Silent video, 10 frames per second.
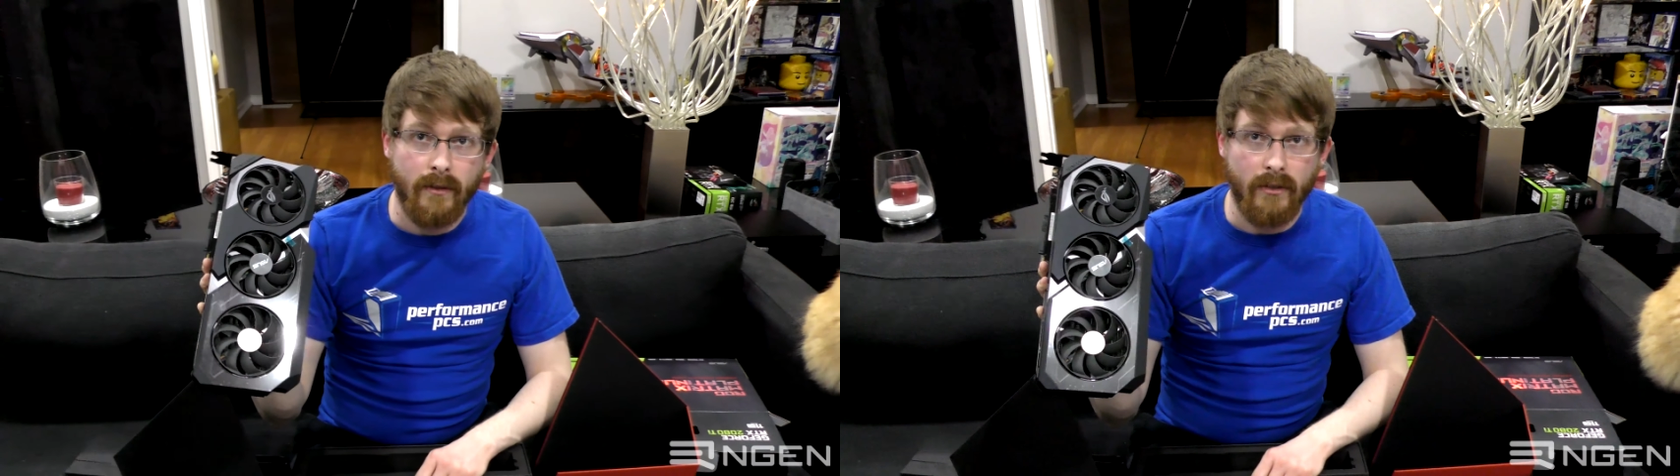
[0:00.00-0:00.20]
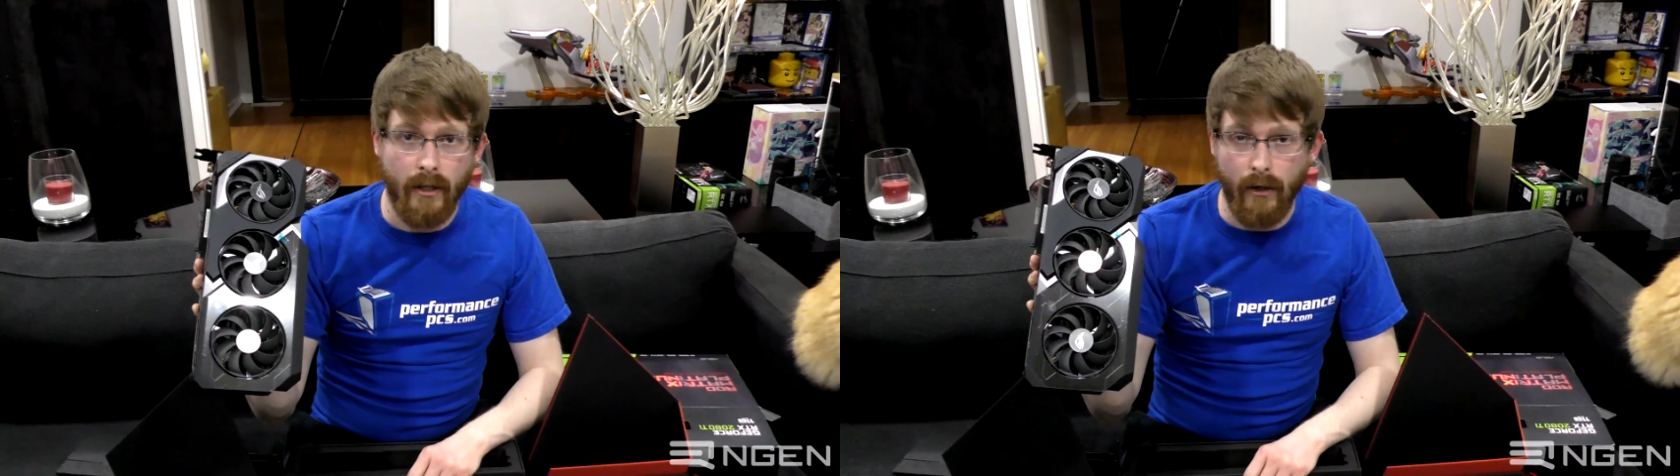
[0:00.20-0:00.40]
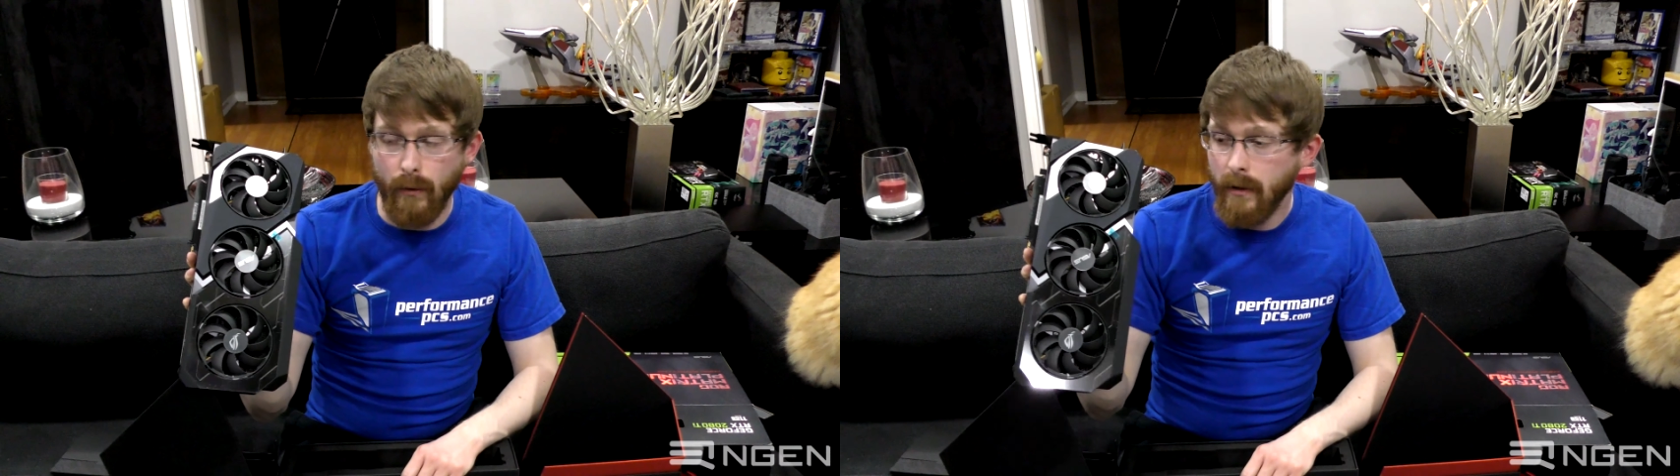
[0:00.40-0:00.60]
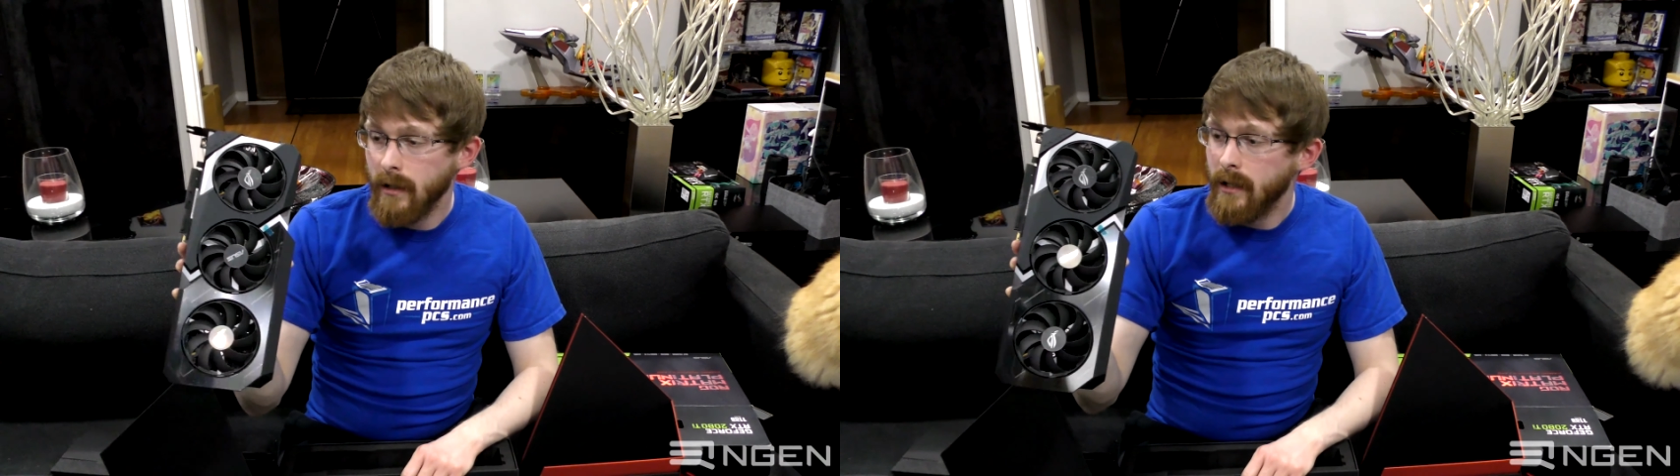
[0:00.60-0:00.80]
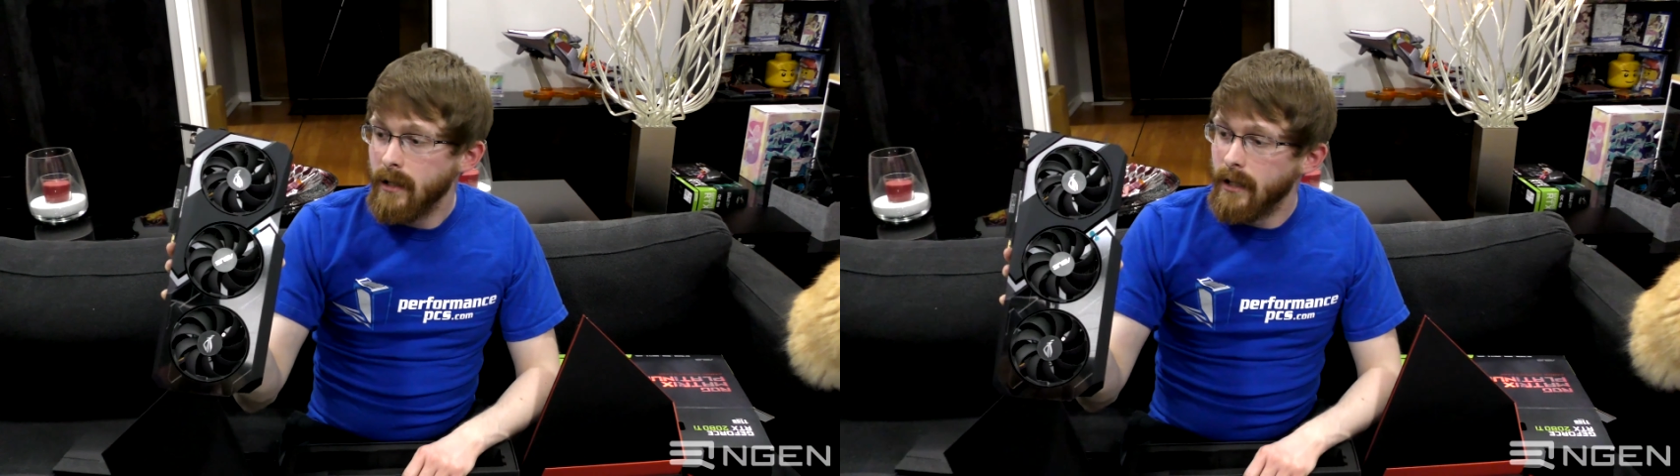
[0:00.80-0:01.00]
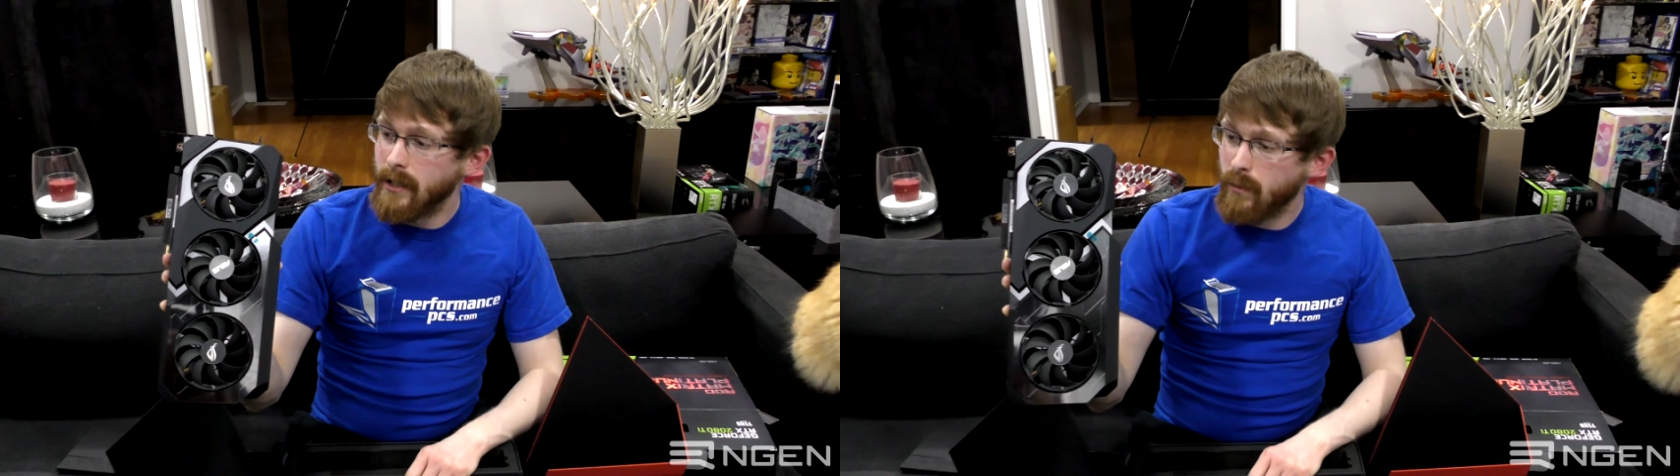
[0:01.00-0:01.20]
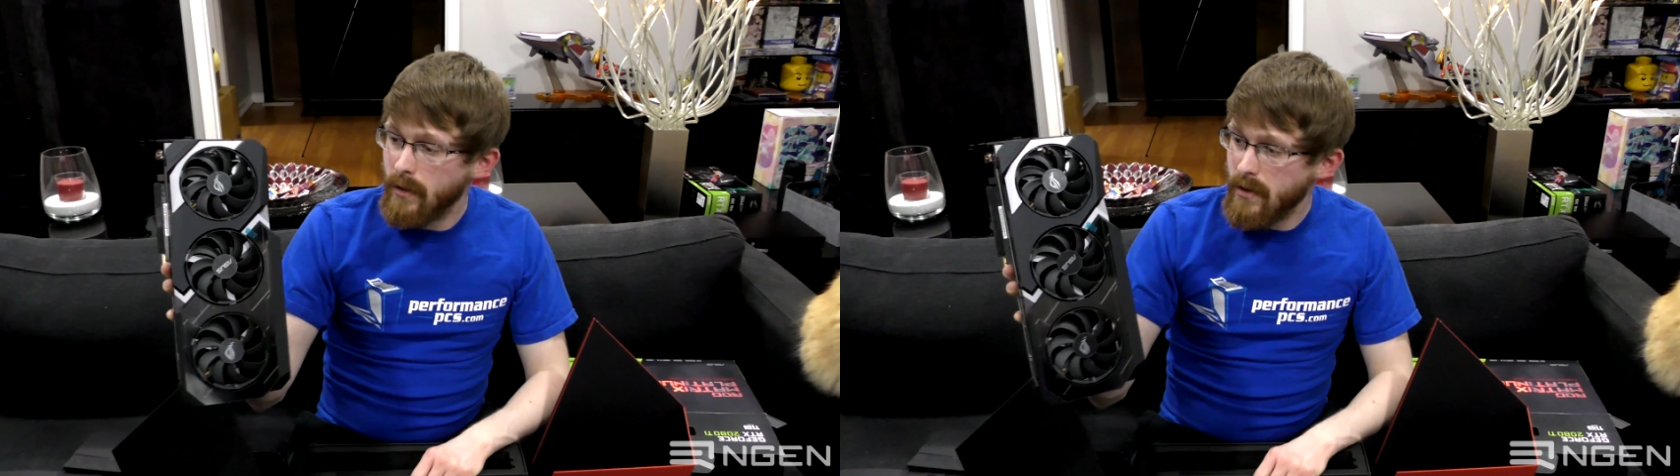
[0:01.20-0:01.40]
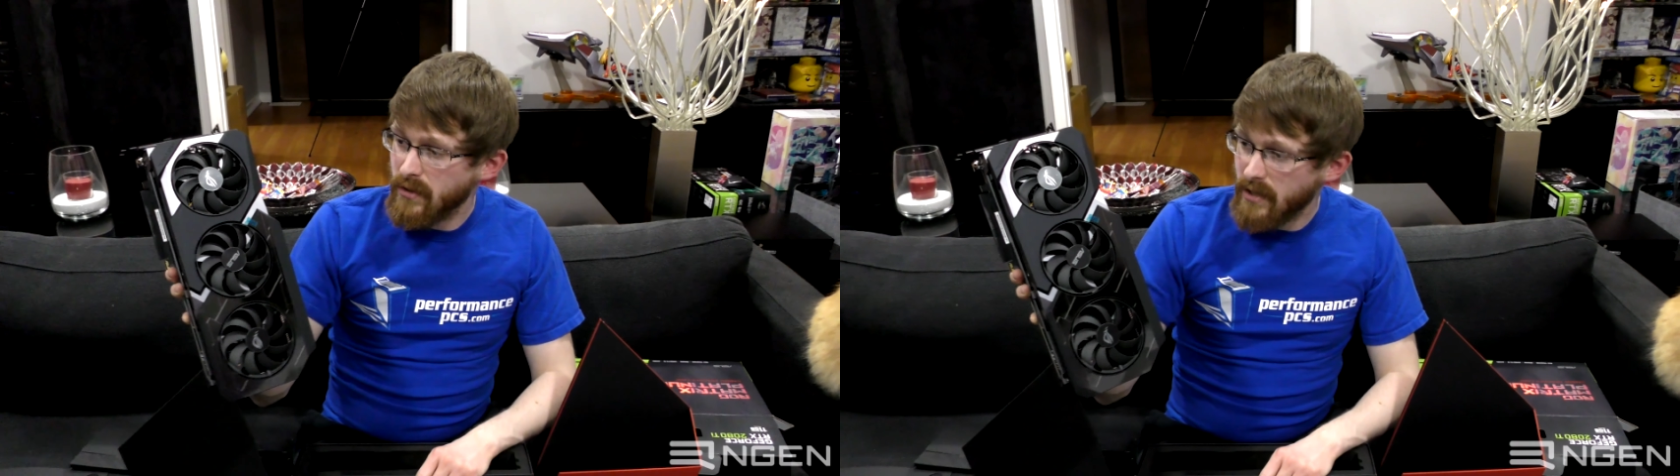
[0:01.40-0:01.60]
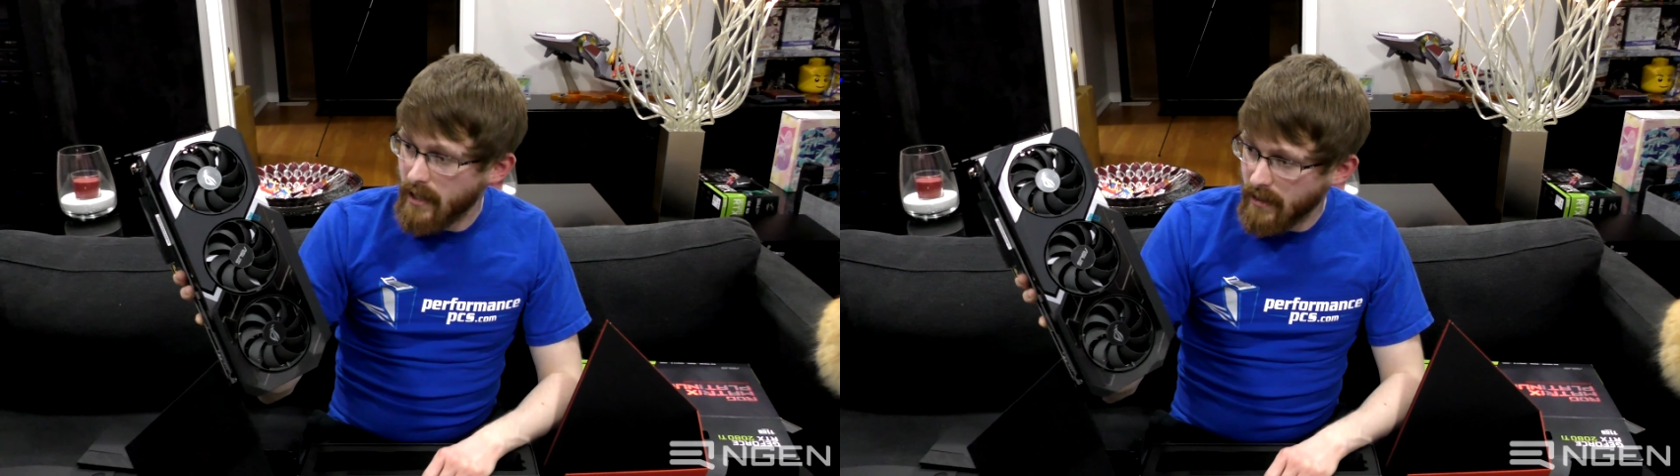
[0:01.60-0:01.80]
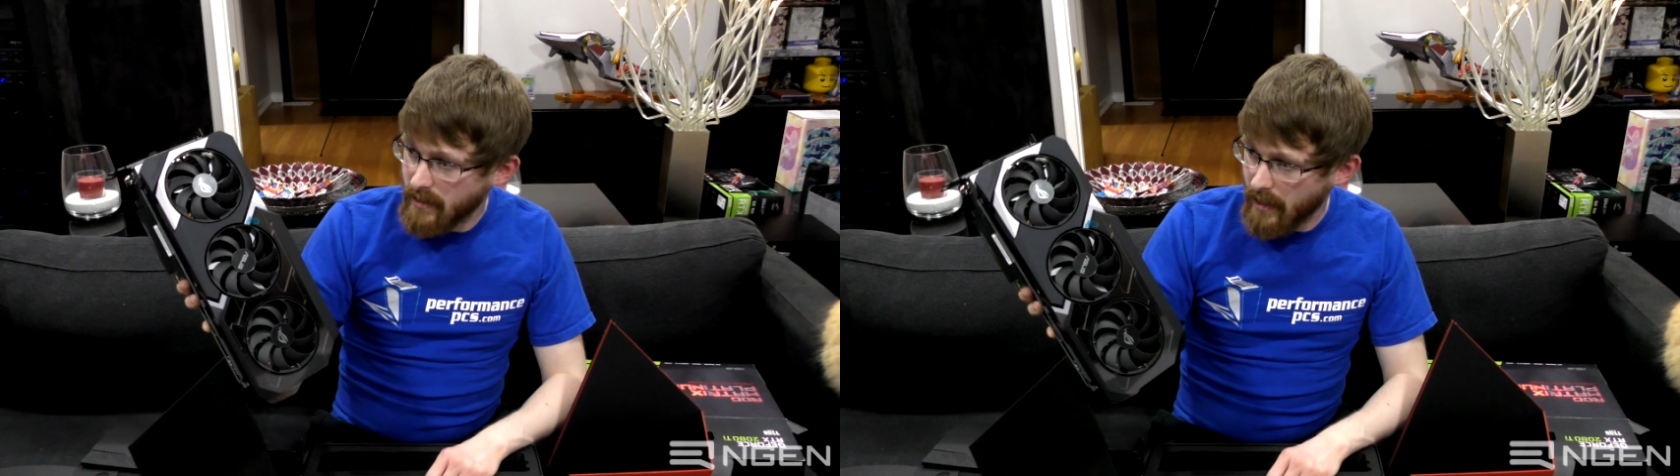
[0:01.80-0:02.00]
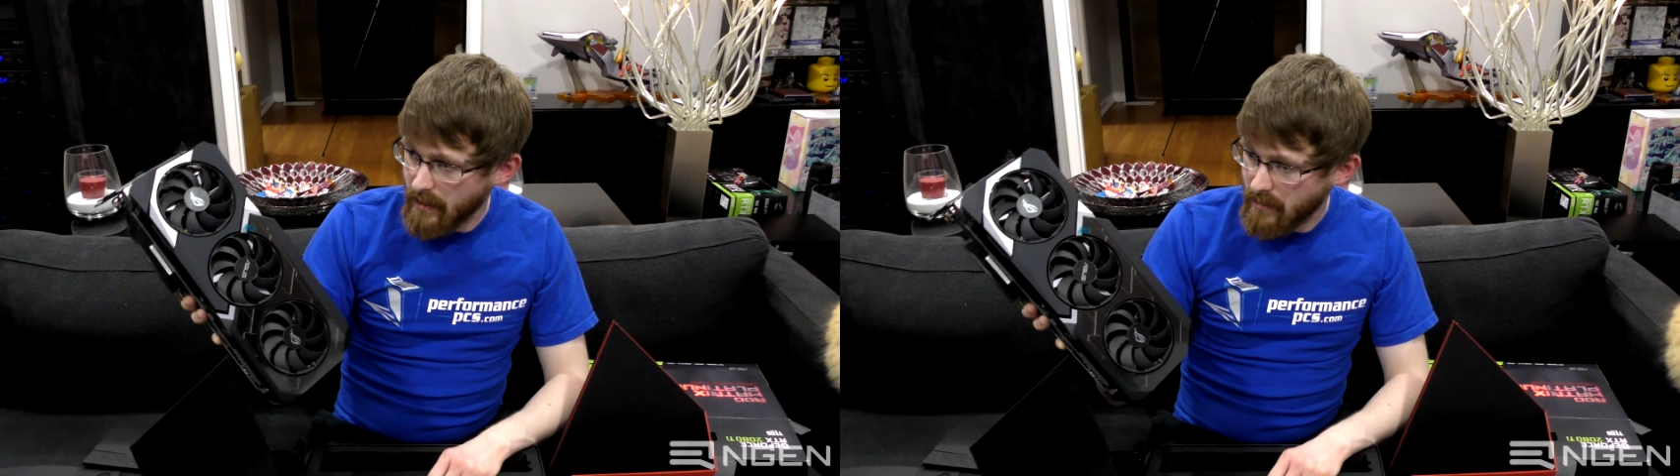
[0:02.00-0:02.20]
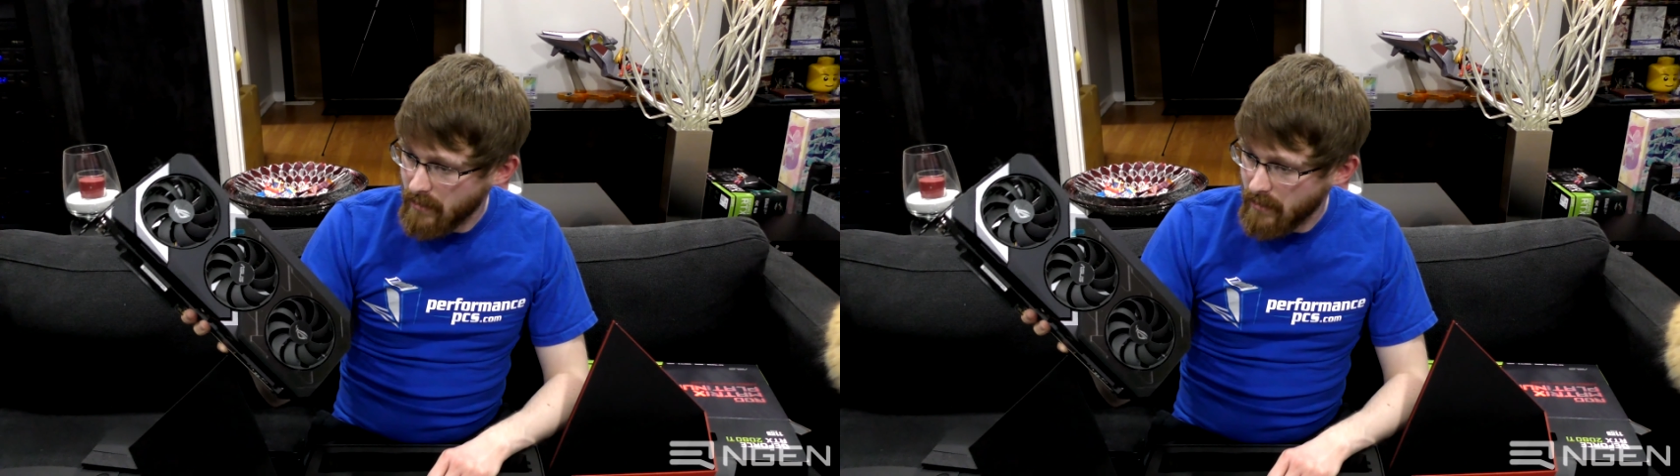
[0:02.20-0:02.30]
So it's one of those things that